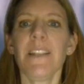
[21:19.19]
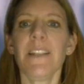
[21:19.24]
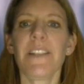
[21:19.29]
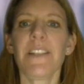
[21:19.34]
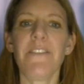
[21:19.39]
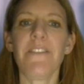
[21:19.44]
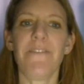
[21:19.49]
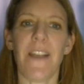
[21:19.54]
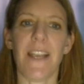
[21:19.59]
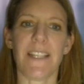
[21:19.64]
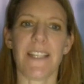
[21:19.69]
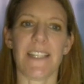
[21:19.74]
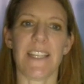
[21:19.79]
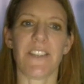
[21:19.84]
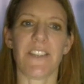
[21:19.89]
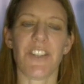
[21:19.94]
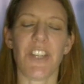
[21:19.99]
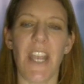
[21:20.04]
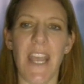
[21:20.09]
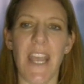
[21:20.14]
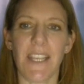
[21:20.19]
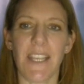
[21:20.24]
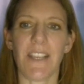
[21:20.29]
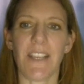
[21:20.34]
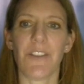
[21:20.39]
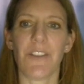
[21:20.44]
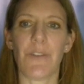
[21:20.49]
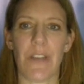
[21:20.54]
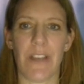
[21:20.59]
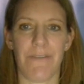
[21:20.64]
So firstly, check
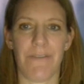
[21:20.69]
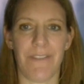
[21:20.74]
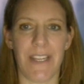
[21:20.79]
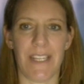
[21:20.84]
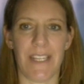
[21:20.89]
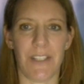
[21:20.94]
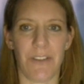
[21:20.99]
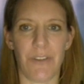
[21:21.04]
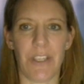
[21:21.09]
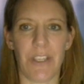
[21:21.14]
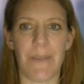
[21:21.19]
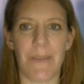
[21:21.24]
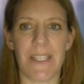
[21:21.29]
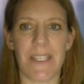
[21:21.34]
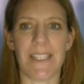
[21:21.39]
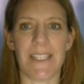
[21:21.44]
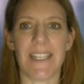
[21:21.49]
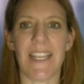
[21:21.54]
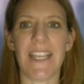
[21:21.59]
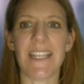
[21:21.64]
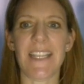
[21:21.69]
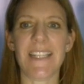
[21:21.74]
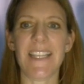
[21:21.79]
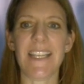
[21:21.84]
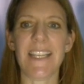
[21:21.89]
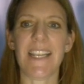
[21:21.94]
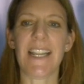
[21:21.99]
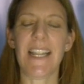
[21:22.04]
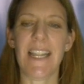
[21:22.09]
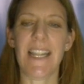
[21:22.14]
your governing document. Is
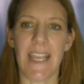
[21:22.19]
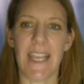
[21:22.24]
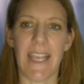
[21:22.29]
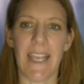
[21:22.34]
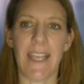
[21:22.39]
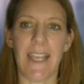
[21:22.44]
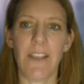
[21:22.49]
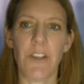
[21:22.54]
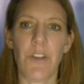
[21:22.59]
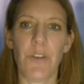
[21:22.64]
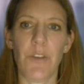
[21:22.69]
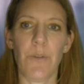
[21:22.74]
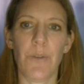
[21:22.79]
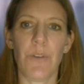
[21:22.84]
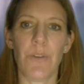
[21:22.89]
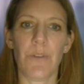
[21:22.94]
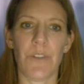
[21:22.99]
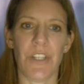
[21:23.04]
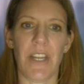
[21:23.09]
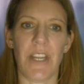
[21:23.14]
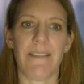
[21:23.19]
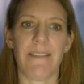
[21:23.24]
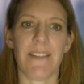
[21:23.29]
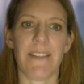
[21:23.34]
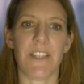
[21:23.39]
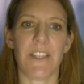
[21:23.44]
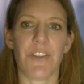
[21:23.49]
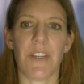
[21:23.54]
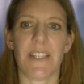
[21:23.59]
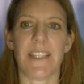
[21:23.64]
it clear who your
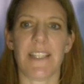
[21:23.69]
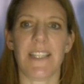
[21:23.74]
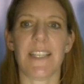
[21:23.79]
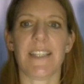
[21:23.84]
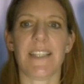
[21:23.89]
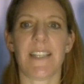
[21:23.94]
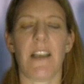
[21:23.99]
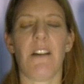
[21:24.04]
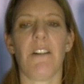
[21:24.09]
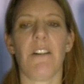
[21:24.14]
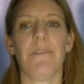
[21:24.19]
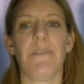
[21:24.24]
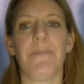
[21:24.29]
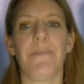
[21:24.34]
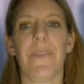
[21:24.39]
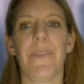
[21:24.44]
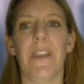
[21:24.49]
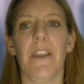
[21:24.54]
charity trustees are?